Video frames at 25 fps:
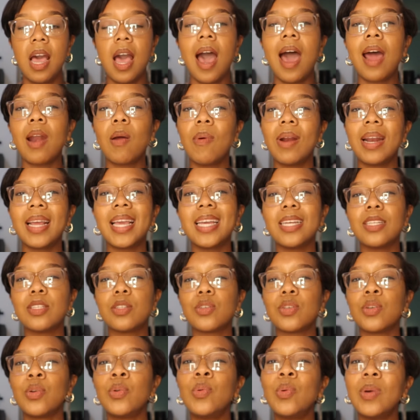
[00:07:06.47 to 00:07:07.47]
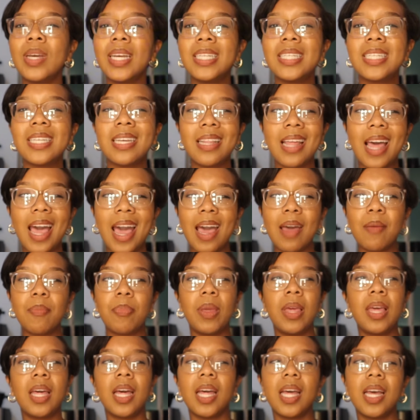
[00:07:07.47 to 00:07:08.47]
I don't wanna get too into
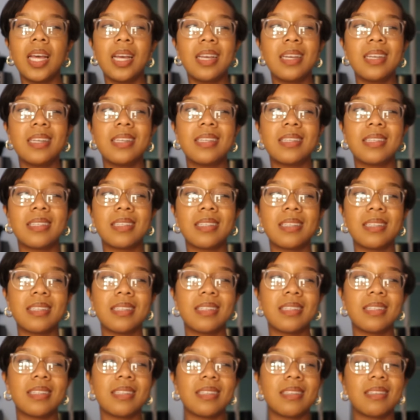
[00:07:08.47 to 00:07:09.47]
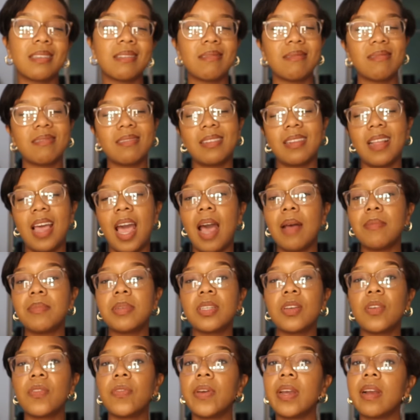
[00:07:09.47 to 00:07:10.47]
that because I'm
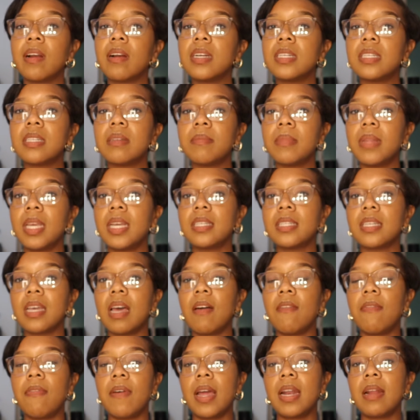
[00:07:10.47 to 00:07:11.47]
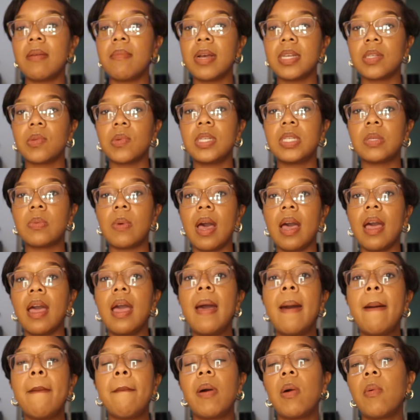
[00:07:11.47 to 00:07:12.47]
still figuring some things out, finding my sweet spot.
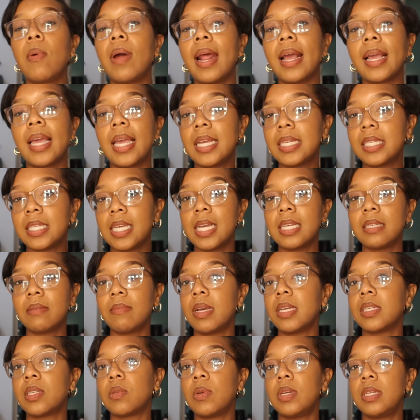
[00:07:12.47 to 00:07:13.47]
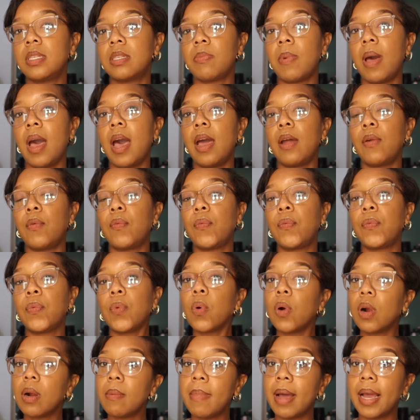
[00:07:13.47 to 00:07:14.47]
But what I can say is my sweet spot
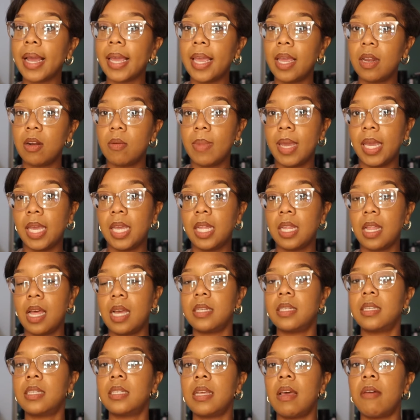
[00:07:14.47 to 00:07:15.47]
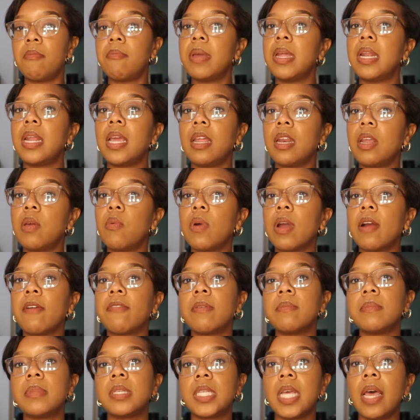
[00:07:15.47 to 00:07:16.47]
for my candle making classes have been anywhere
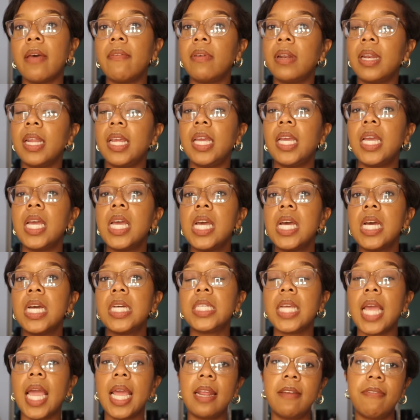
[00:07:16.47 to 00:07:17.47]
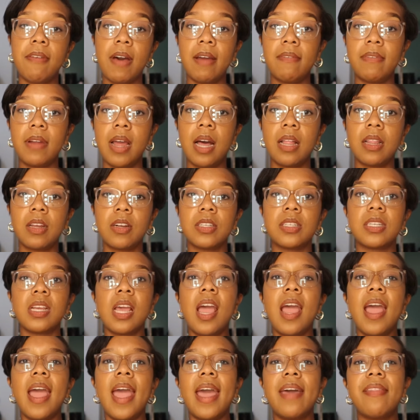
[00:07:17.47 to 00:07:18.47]
from $70 to $85.
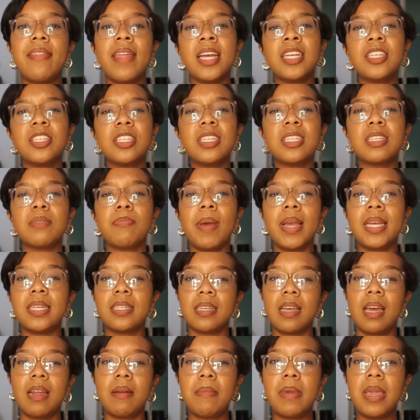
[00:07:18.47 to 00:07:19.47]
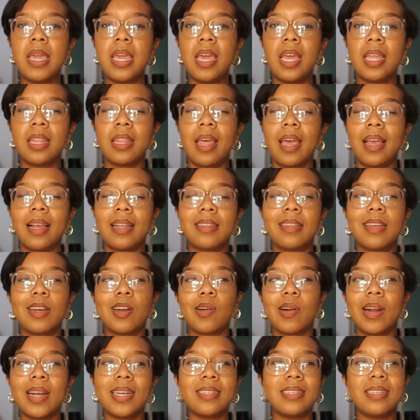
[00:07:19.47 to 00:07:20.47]
And that's just based on me and like the
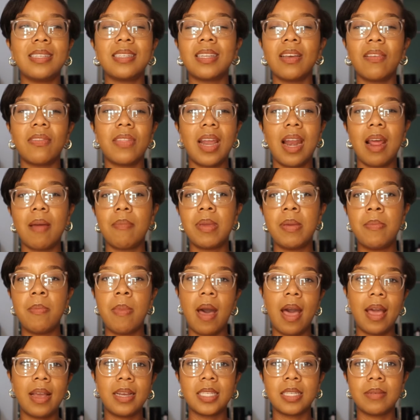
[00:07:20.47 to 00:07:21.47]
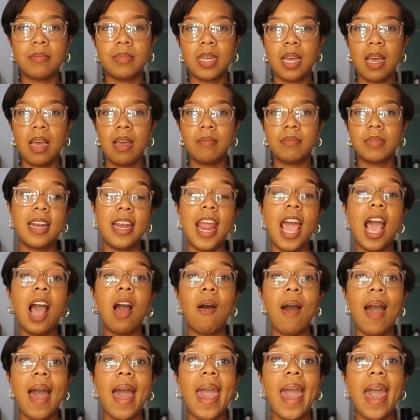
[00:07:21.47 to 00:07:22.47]
crazy stuff that I be buying sometimes.
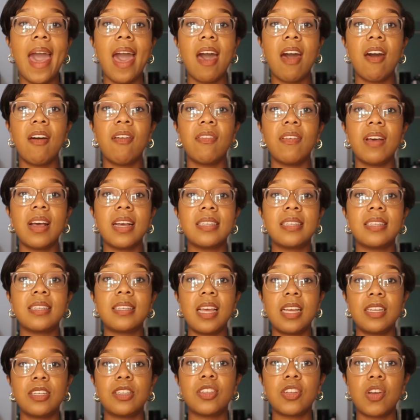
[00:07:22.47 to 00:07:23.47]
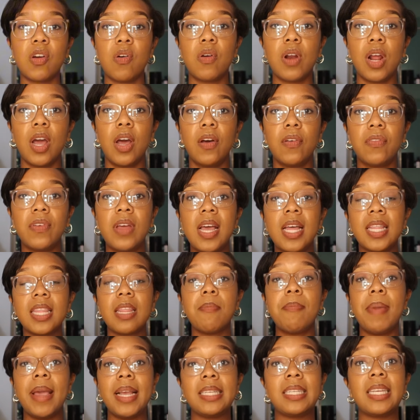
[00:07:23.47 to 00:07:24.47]
Now I have set stone of the
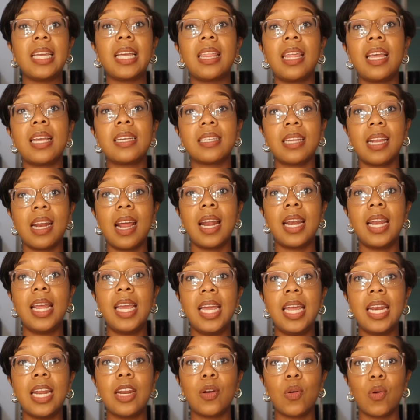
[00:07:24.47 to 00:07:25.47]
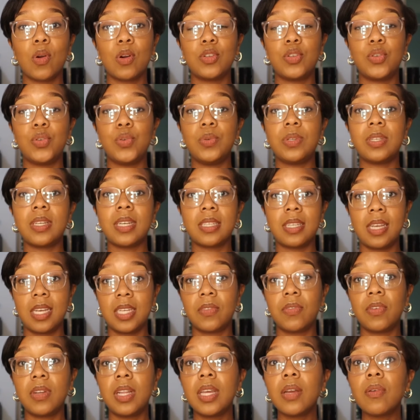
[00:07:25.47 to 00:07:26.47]
basic things that I need in order to
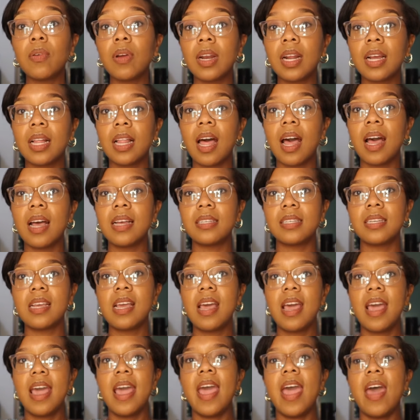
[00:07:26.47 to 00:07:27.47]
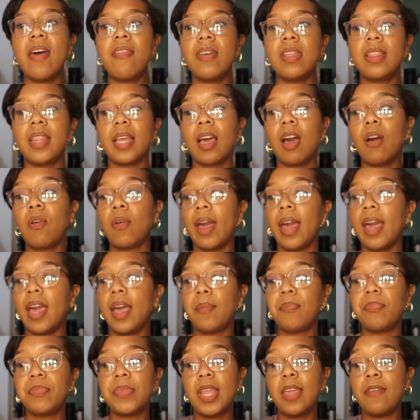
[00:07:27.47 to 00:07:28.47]
successfully run a class. And then like,
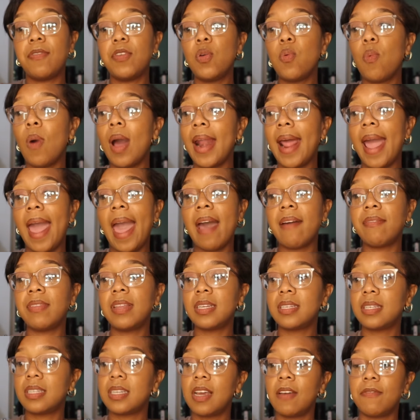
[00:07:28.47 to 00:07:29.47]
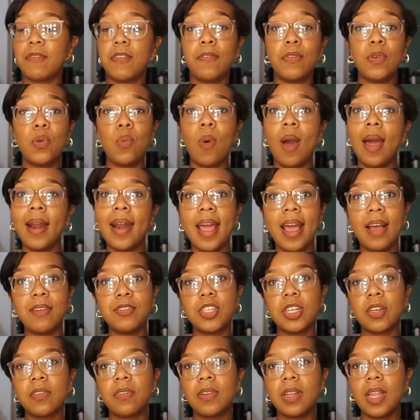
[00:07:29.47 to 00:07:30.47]
okay, if you want to have this stuff, if you want to have
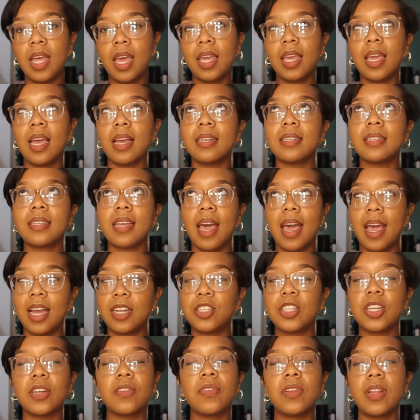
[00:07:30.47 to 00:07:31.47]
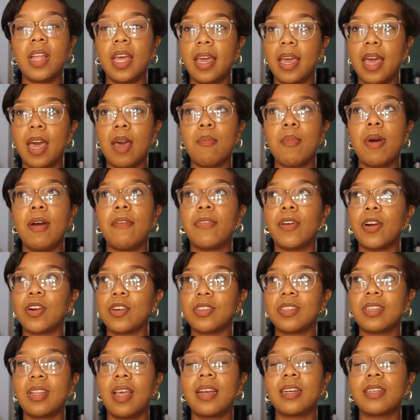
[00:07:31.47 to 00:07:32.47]
Chick-fil-A, yes, I had Chick-fil-A at my
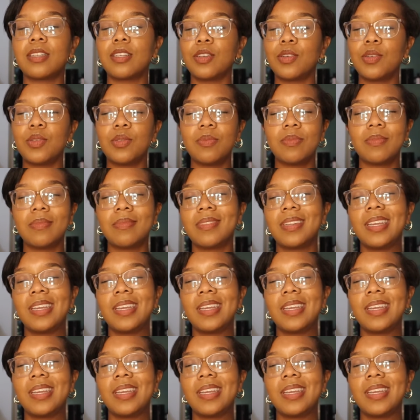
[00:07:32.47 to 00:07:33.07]
first like 2.